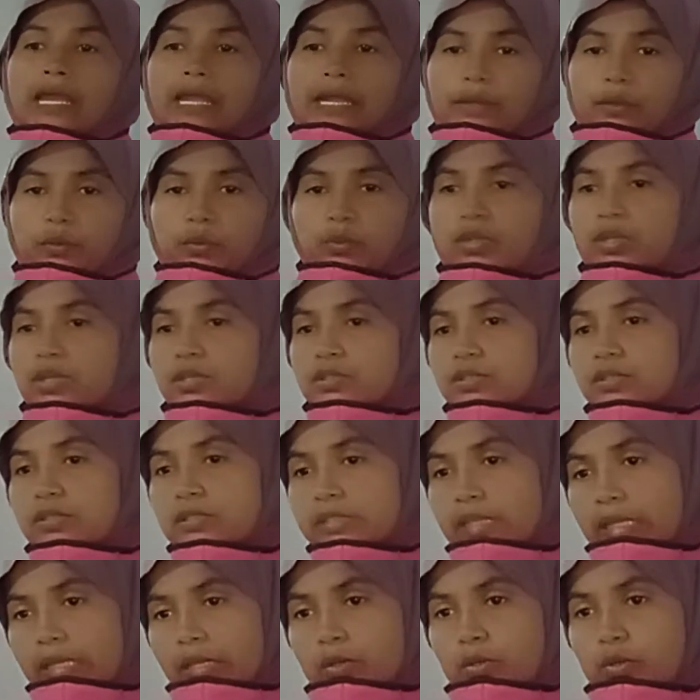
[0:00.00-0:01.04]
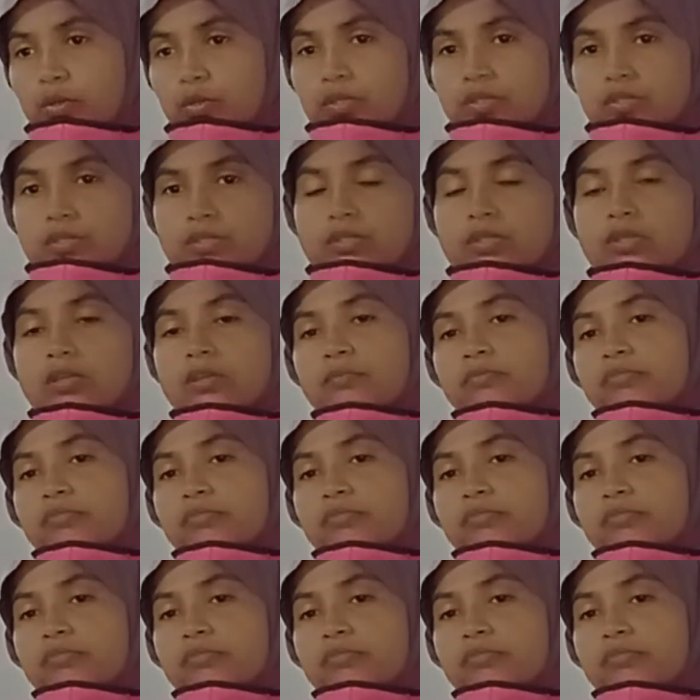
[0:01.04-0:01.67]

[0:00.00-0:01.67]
educational psychology.